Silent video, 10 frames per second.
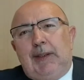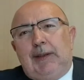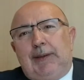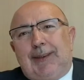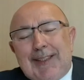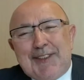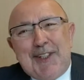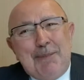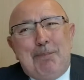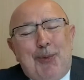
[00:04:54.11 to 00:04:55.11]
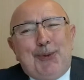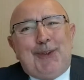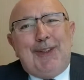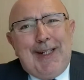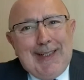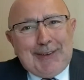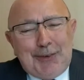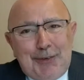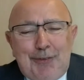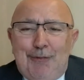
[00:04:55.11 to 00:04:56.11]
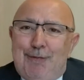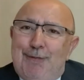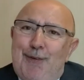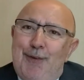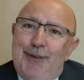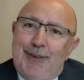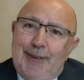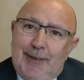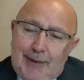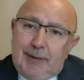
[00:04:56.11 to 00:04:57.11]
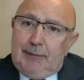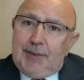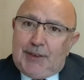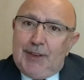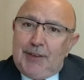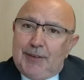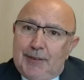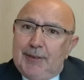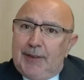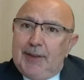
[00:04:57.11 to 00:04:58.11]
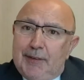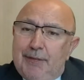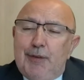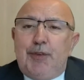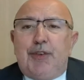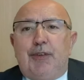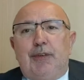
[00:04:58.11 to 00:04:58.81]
Such an important lesson for the children in the future.